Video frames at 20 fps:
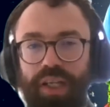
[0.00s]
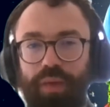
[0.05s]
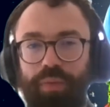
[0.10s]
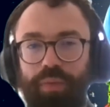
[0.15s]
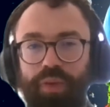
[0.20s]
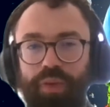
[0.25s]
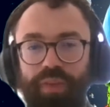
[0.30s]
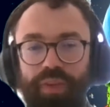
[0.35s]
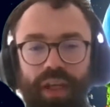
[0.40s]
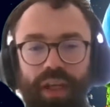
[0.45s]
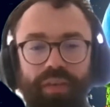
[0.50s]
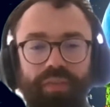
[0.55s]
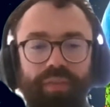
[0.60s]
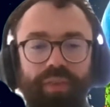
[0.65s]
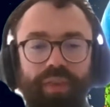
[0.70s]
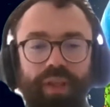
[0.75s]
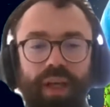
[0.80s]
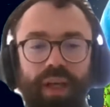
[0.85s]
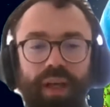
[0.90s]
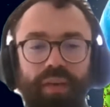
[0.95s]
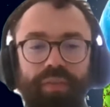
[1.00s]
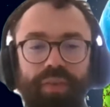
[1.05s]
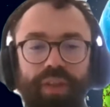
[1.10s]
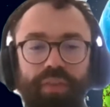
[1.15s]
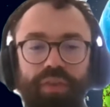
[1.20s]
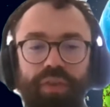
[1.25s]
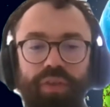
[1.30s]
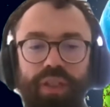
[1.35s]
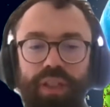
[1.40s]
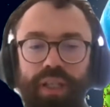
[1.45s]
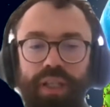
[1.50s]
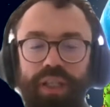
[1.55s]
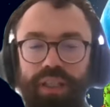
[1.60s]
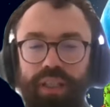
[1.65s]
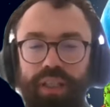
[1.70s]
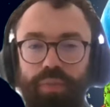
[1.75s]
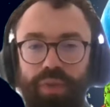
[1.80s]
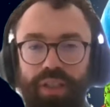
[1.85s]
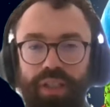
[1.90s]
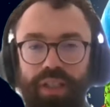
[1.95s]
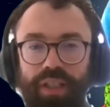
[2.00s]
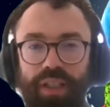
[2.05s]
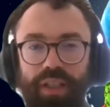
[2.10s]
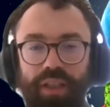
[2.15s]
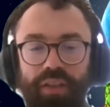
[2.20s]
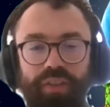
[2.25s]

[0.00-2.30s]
help you with that, if you need anything in particular.